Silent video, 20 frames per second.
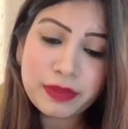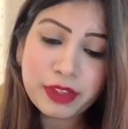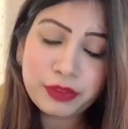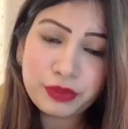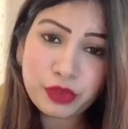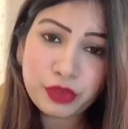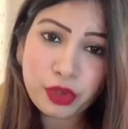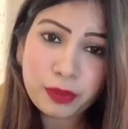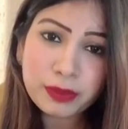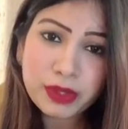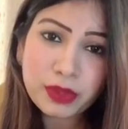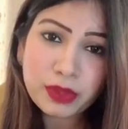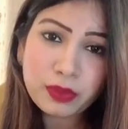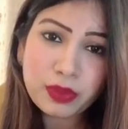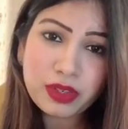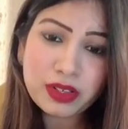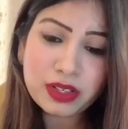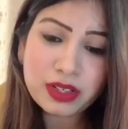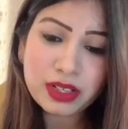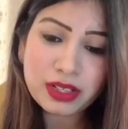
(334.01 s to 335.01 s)
from the
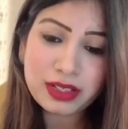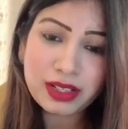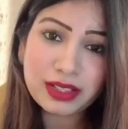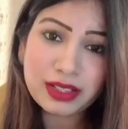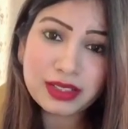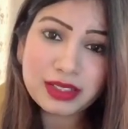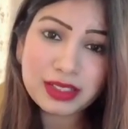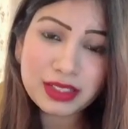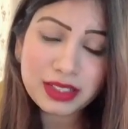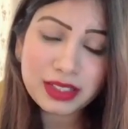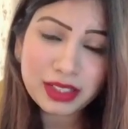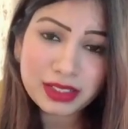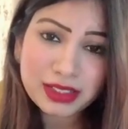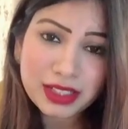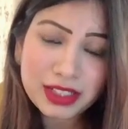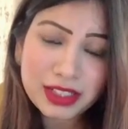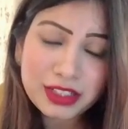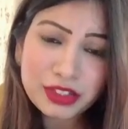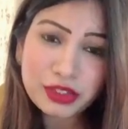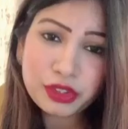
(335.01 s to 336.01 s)
work and
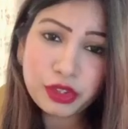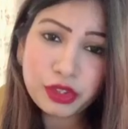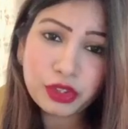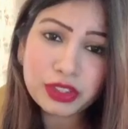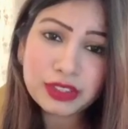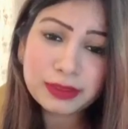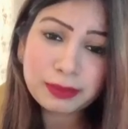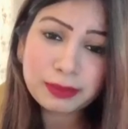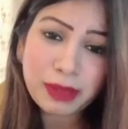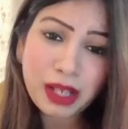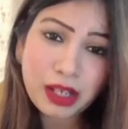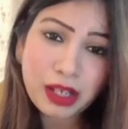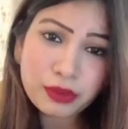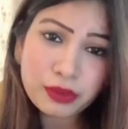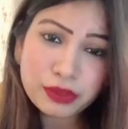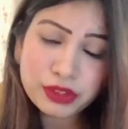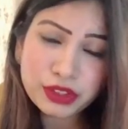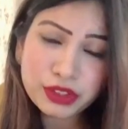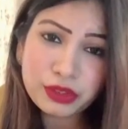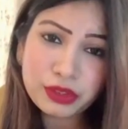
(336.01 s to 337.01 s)
attend to your
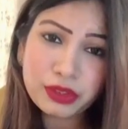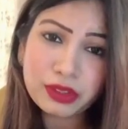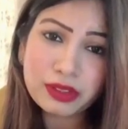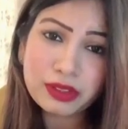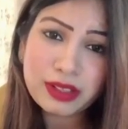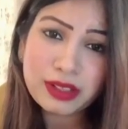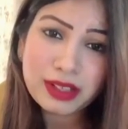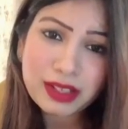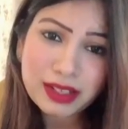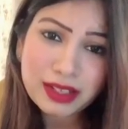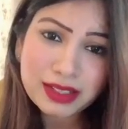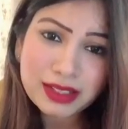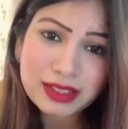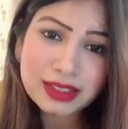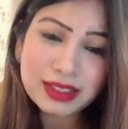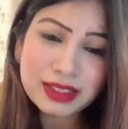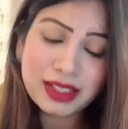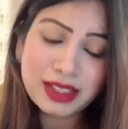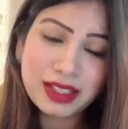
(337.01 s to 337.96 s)
spouse, to your kids,